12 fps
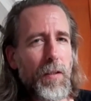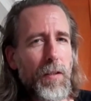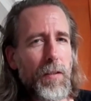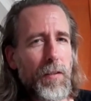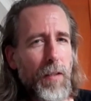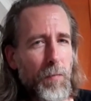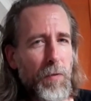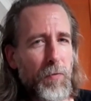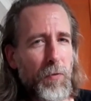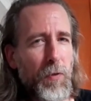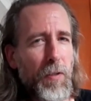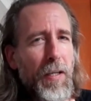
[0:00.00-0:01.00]
done
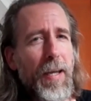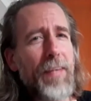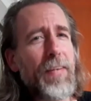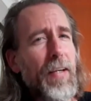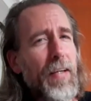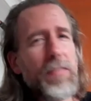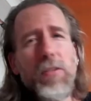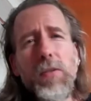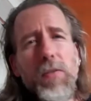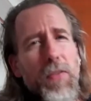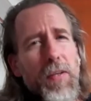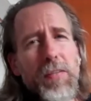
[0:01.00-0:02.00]
before. And there are
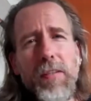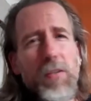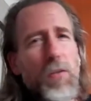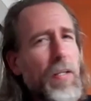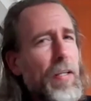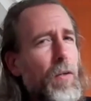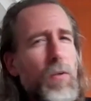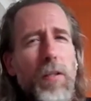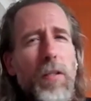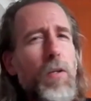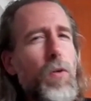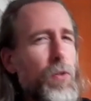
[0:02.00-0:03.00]
certain things that you can
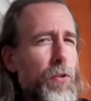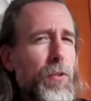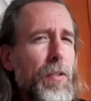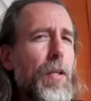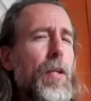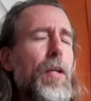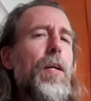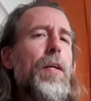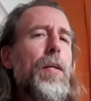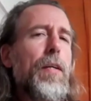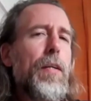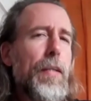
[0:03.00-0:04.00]
only learn
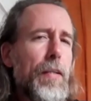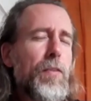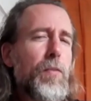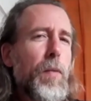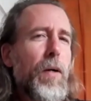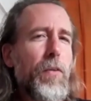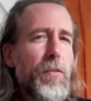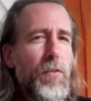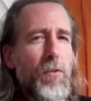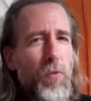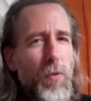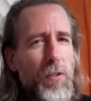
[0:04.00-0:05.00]
in a sparring
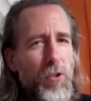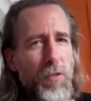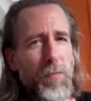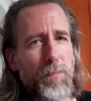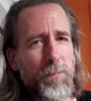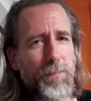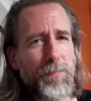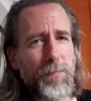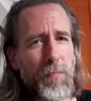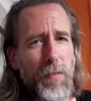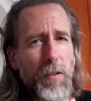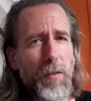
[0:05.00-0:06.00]
situation.
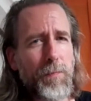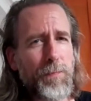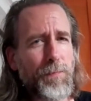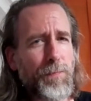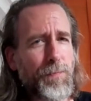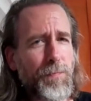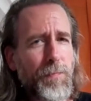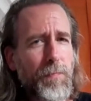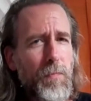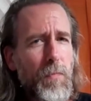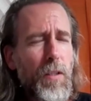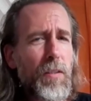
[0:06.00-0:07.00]
Yeah,
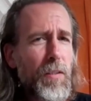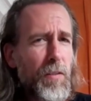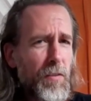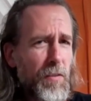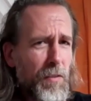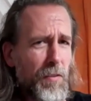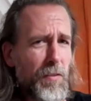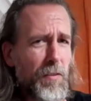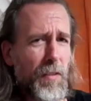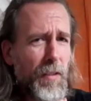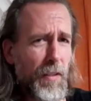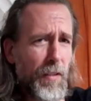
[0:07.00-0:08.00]

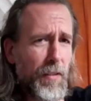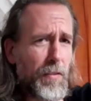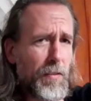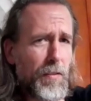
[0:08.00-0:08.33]
distance and